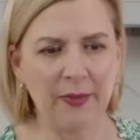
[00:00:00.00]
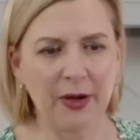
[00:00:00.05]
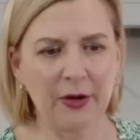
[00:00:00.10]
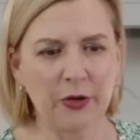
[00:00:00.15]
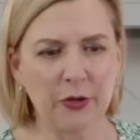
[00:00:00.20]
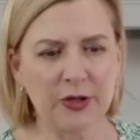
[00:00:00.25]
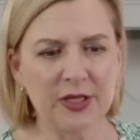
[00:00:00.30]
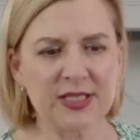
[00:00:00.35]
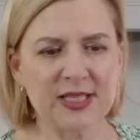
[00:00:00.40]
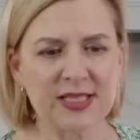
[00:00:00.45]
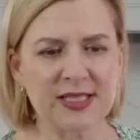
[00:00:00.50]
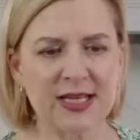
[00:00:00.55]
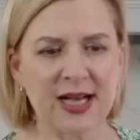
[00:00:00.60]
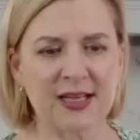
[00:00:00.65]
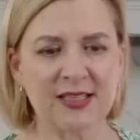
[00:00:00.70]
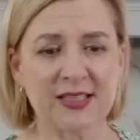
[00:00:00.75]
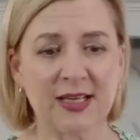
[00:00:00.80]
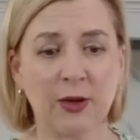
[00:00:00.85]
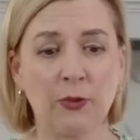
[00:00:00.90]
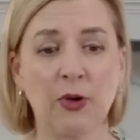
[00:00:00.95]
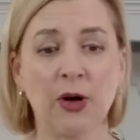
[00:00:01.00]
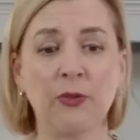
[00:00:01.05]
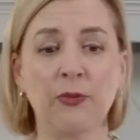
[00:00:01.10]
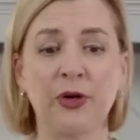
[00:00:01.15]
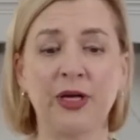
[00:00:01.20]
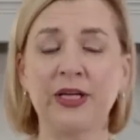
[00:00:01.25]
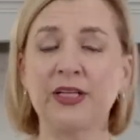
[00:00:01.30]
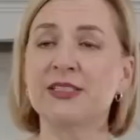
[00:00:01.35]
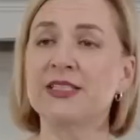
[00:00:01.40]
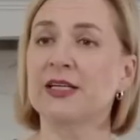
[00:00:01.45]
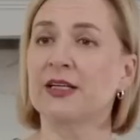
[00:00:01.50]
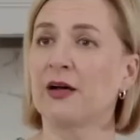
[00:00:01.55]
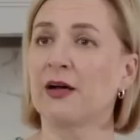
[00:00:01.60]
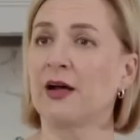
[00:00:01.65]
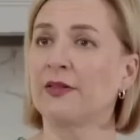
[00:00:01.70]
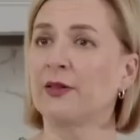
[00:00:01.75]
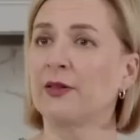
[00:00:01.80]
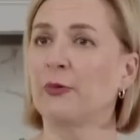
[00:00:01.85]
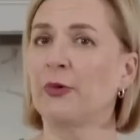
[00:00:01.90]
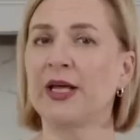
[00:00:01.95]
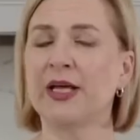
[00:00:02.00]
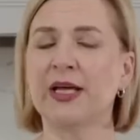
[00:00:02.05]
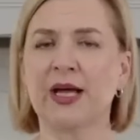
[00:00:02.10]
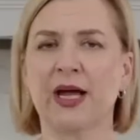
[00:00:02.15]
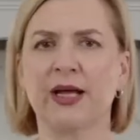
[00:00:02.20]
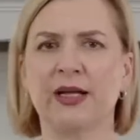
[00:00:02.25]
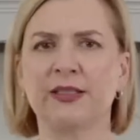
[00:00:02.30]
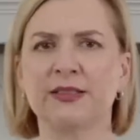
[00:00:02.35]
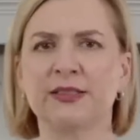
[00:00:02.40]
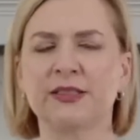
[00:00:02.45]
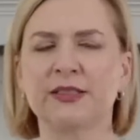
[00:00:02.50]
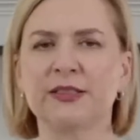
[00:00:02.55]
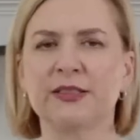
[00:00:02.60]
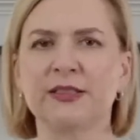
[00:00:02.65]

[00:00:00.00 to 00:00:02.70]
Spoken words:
Chris is asking what we did on the weekend.